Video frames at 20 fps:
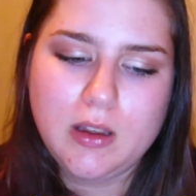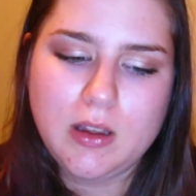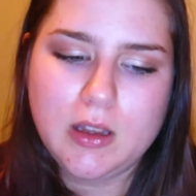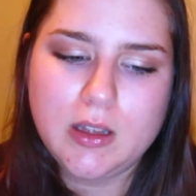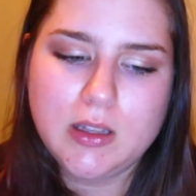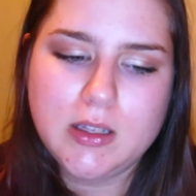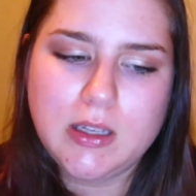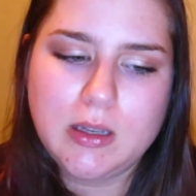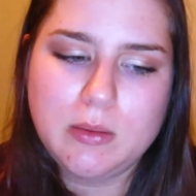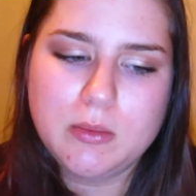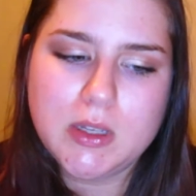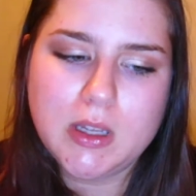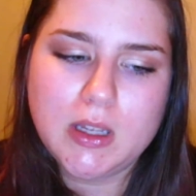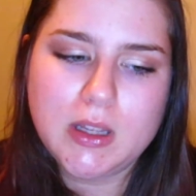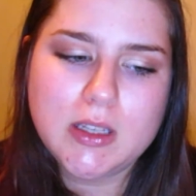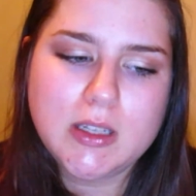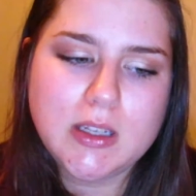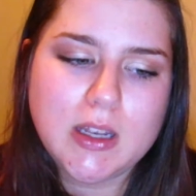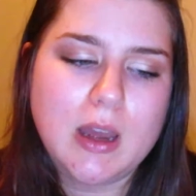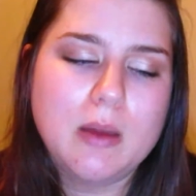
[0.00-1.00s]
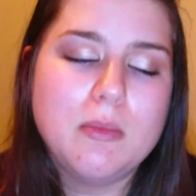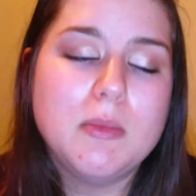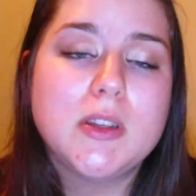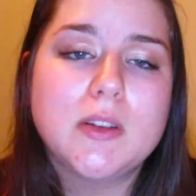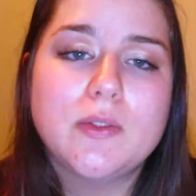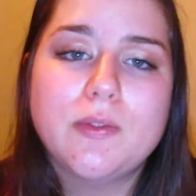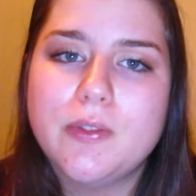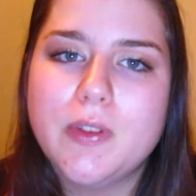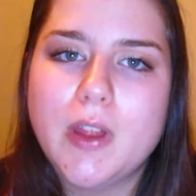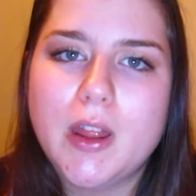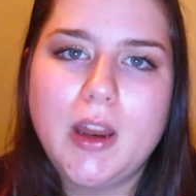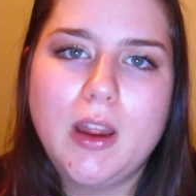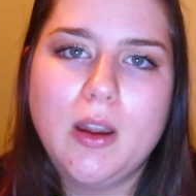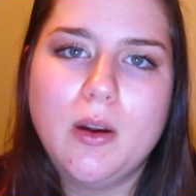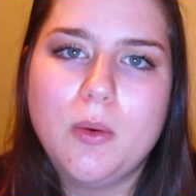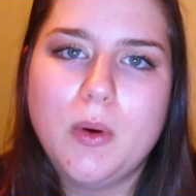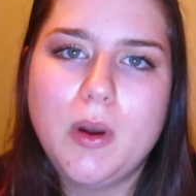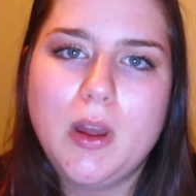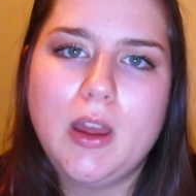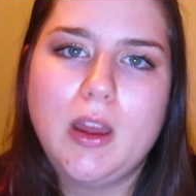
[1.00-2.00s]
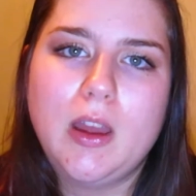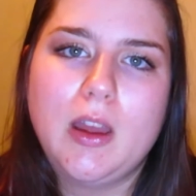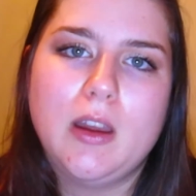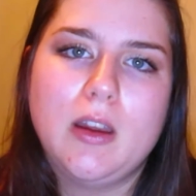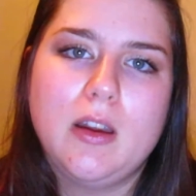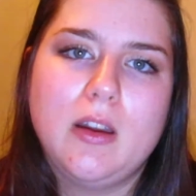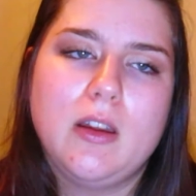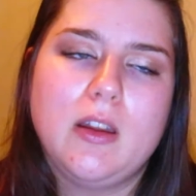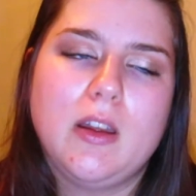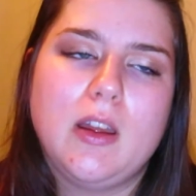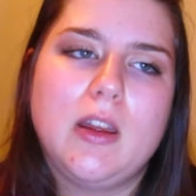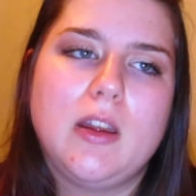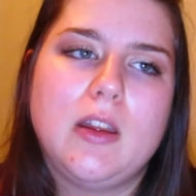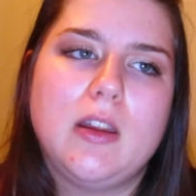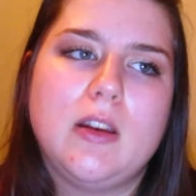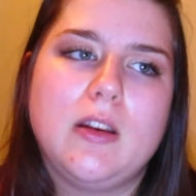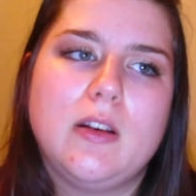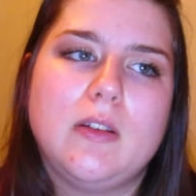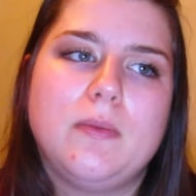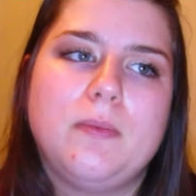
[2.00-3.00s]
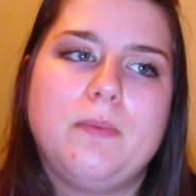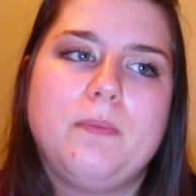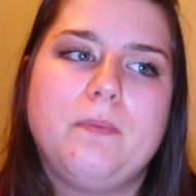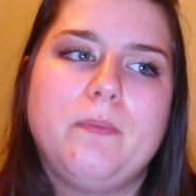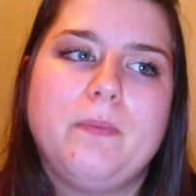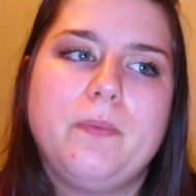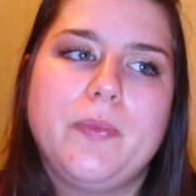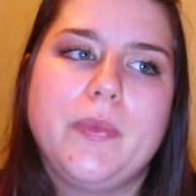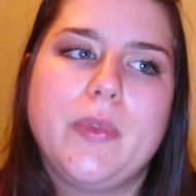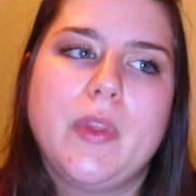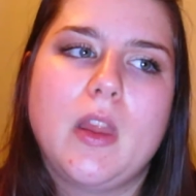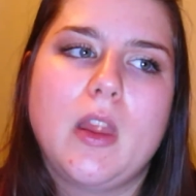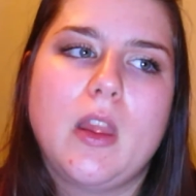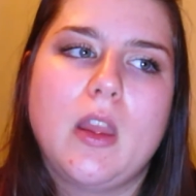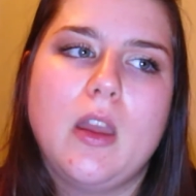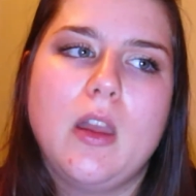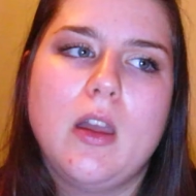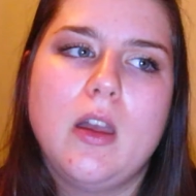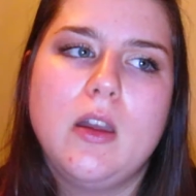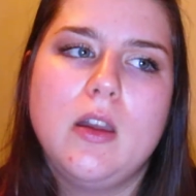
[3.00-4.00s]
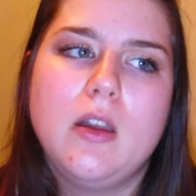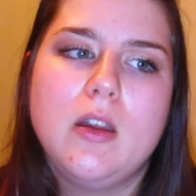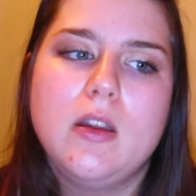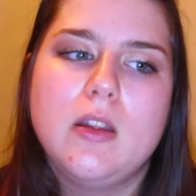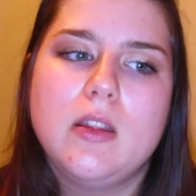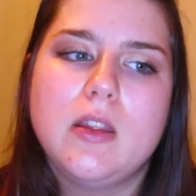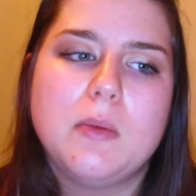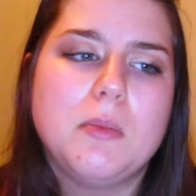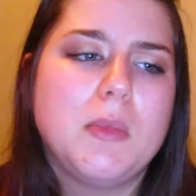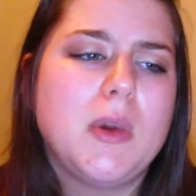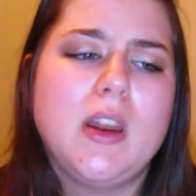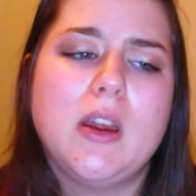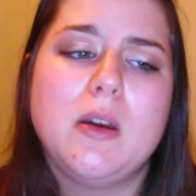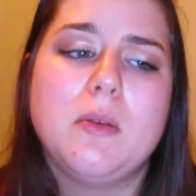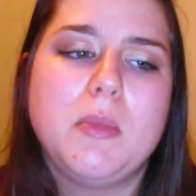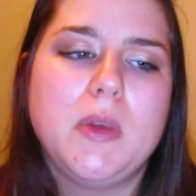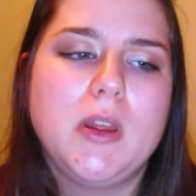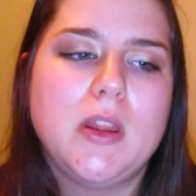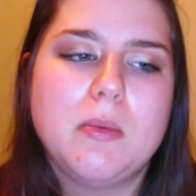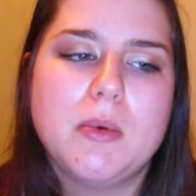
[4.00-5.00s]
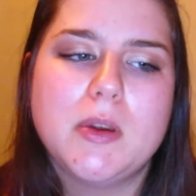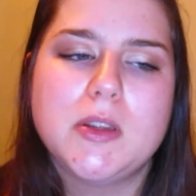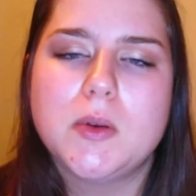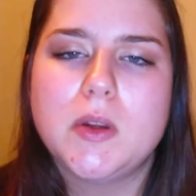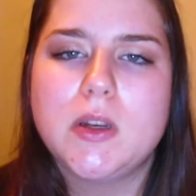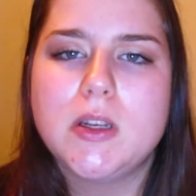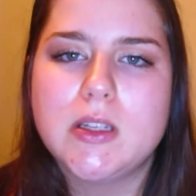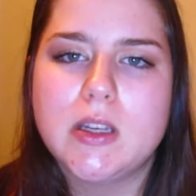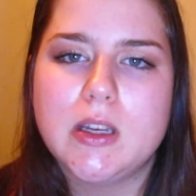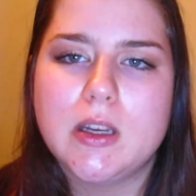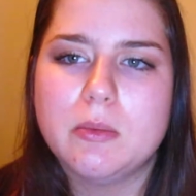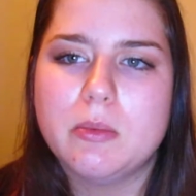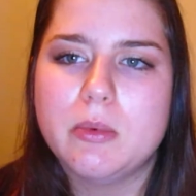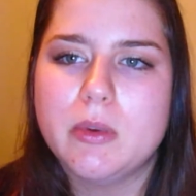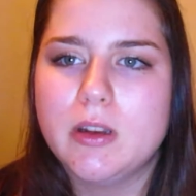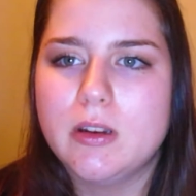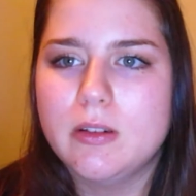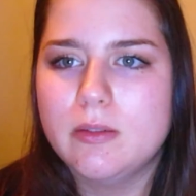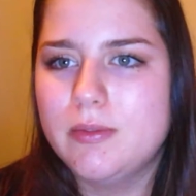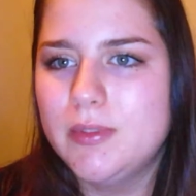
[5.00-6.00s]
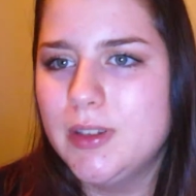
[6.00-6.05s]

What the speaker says: it seems like the time is flooding away, and that might not be the best way to say it, but